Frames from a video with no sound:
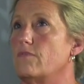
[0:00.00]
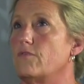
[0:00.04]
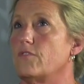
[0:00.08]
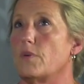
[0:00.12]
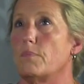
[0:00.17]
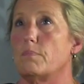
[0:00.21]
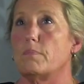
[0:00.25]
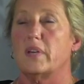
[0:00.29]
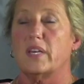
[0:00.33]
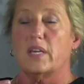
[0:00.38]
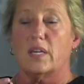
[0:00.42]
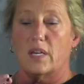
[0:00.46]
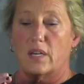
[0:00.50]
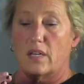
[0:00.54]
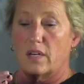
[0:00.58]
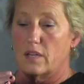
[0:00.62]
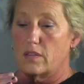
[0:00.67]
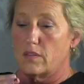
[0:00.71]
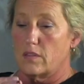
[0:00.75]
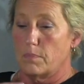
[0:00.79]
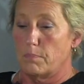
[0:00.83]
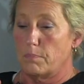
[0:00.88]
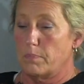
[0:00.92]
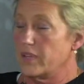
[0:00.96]
from
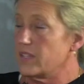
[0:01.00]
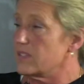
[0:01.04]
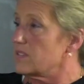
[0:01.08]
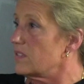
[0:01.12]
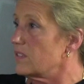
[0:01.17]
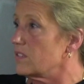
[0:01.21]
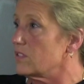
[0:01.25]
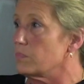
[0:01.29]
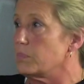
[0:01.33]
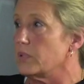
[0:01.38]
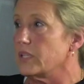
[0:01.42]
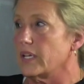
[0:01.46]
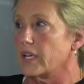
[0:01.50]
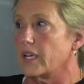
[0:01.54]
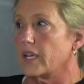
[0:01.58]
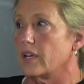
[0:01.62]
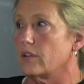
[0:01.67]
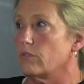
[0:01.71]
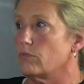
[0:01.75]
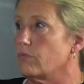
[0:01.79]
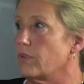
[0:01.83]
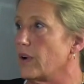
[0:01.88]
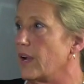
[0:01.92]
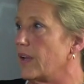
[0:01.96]
begin the business
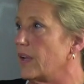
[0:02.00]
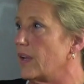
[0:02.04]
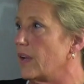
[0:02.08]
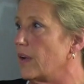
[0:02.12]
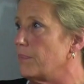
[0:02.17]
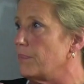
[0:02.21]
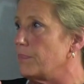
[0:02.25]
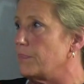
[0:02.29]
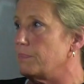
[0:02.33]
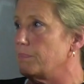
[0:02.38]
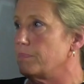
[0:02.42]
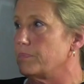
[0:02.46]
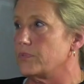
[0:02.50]
plan right up